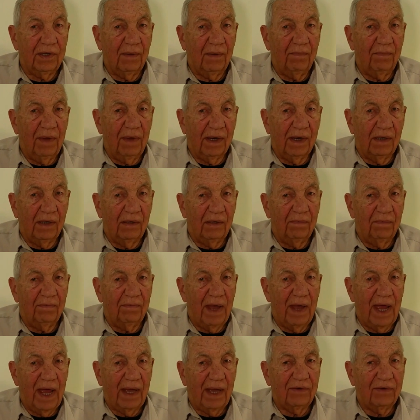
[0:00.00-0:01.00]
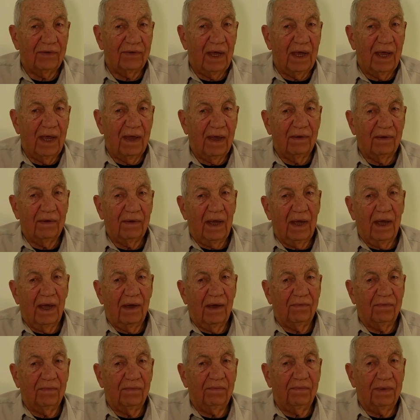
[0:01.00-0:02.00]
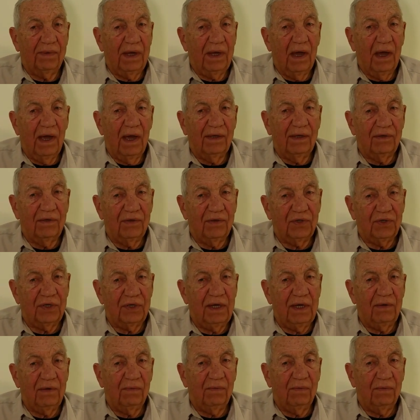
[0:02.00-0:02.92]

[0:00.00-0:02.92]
the metal back out, out behind the seat.